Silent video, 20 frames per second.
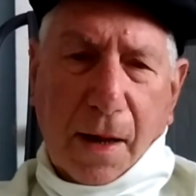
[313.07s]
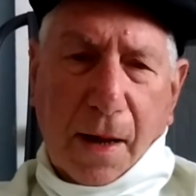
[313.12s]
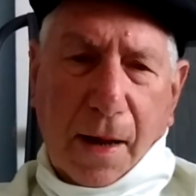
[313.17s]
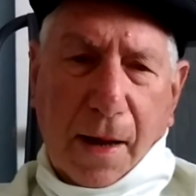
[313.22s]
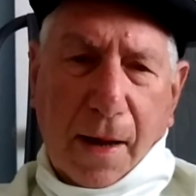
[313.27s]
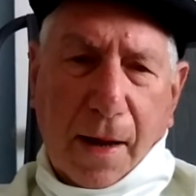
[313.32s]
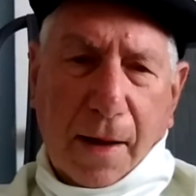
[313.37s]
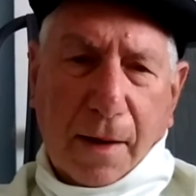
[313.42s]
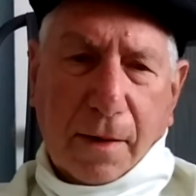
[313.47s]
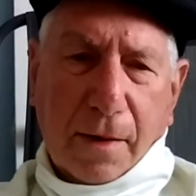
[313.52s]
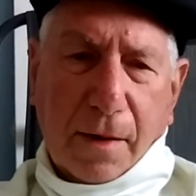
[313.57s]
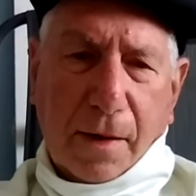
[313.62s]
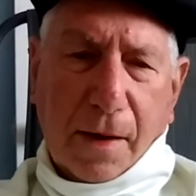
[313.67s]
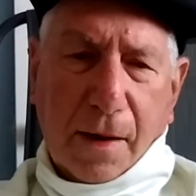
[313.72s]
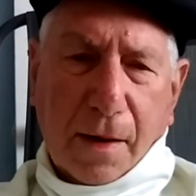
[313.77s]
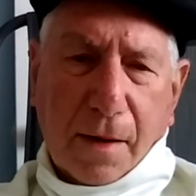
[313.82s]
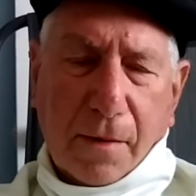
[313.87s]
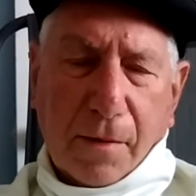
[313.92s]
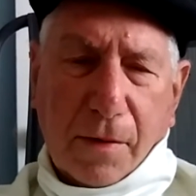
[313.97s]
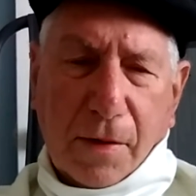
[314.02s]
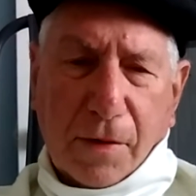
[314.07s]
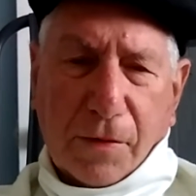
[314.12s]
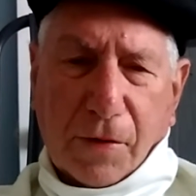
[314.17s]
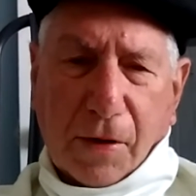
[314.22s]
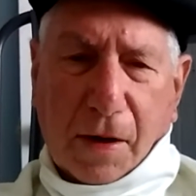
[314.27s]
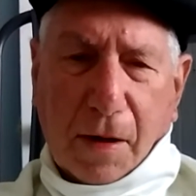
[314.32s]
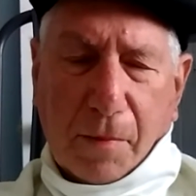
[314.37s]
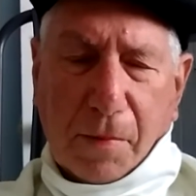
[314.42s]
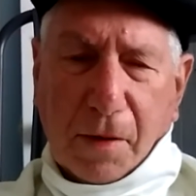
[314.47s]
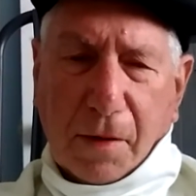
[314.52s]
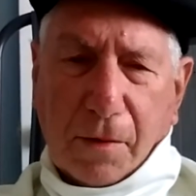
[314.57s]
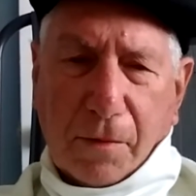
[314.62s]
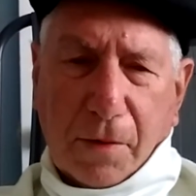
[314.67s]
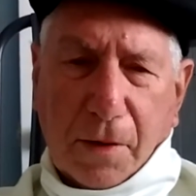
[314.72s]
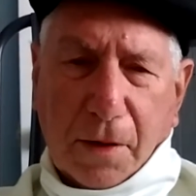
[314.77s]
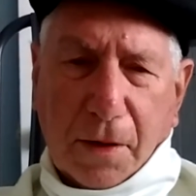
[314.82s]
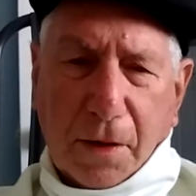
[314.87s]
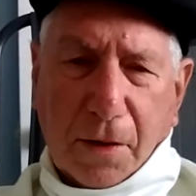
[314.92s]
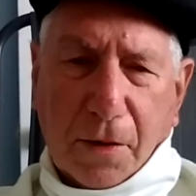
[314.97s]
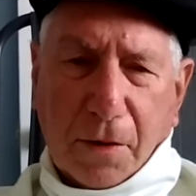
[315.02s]
And there's a couple of
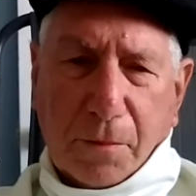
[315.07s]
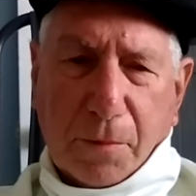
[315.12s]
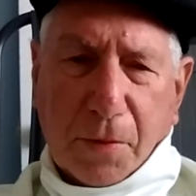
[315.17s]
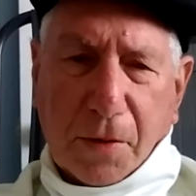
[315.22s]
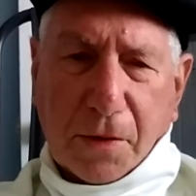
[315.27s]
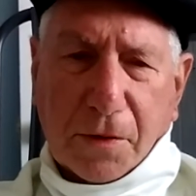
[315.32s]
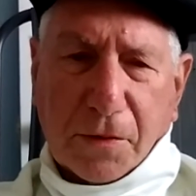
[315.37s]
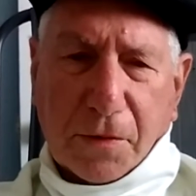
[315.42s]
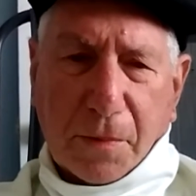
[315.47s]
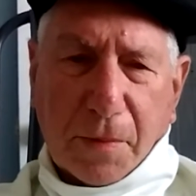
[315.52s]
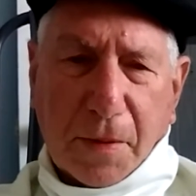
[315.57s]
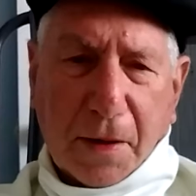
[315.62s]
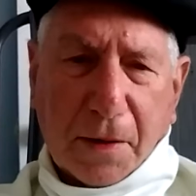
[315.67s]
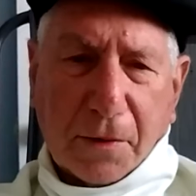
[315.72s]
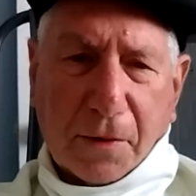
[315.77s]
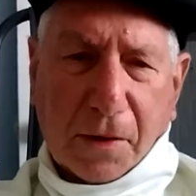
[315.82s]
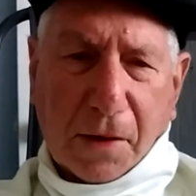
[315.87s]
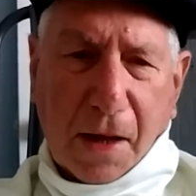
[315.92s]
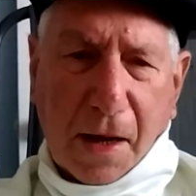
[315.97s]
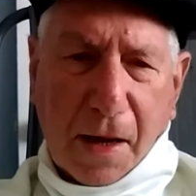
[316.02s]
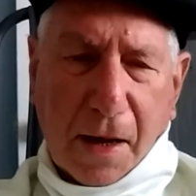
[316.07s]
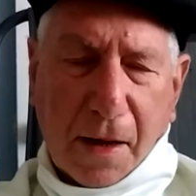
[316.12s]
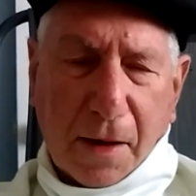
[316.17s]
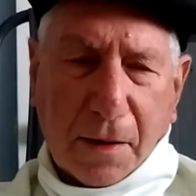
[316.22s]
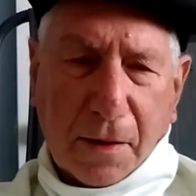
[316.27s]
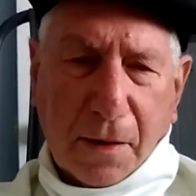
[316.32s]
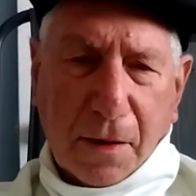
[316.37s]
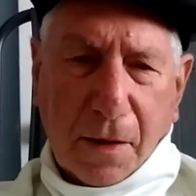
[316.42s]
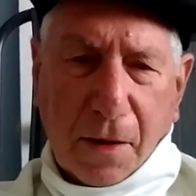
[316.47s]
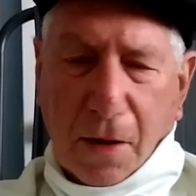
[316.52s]
really good books about that.